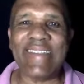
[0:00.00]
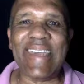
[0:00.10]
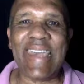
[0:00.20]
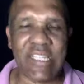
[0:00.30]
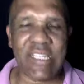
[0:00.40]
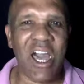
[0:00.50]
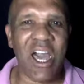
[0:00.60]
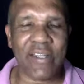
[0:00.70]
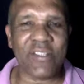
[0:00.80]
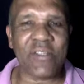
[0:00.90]

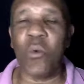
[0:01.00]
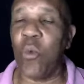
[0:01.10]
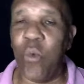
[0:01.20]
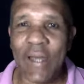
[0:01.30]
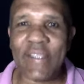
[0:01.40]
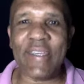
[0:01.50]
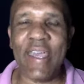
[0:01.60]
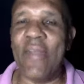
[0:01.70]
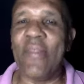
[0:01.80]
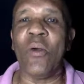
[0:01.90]
detox. What
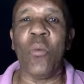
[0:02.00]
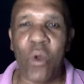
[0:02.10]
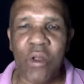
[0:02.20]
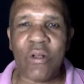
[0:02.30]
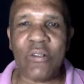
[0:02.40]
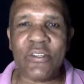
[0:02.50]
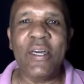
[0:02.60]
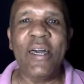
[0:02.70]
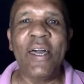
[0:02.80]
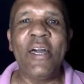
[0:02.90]
in the world
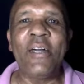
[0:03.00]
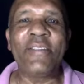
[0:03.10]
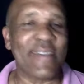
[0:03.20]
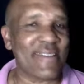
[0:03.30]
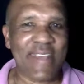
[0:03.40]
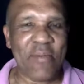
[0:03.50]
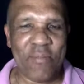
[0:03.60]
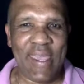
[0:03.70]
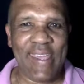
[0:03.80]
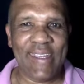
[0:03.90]
does that
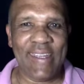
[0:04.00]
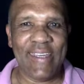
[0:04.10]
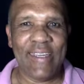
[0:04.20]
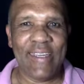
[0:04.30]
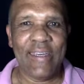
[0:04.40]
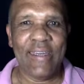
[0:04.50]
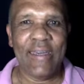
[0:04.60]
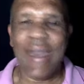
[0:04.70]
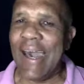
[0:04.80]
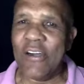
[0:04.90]
mean?
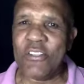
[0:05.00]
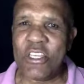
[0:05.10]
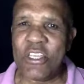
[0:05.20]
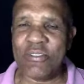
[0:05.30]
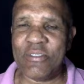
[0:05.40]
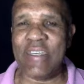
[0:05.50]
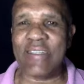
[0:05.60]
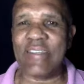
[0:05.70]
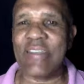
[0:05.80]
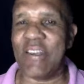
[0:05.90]
How do you
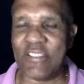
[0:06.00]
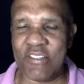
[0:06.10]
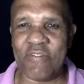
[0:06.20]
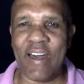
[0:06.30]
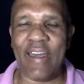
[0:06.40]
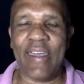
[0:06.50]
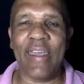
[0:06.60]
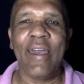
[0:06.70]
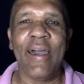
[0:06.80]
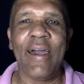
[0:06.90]
detoxify
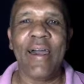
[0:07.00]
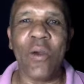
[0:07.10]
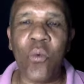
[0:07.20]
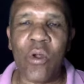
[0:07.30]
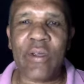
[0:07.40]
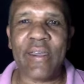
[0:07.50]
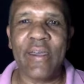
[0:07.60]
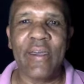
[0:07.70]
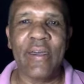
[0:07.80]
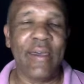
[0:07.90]
a work
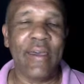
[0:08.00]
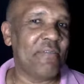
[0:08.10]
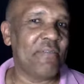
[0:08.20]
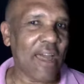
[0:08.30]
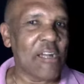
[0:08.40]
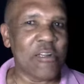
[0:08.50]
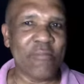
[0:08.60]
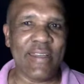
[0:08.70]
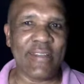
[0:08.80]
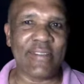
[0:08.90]

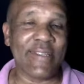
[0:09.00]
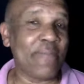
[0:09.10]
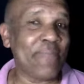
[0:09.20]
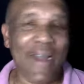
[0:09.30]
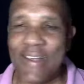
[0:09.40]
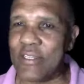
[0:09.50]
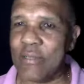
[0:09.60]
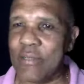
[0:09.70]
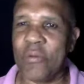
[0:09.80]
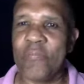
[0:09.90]
environment? Is it possible?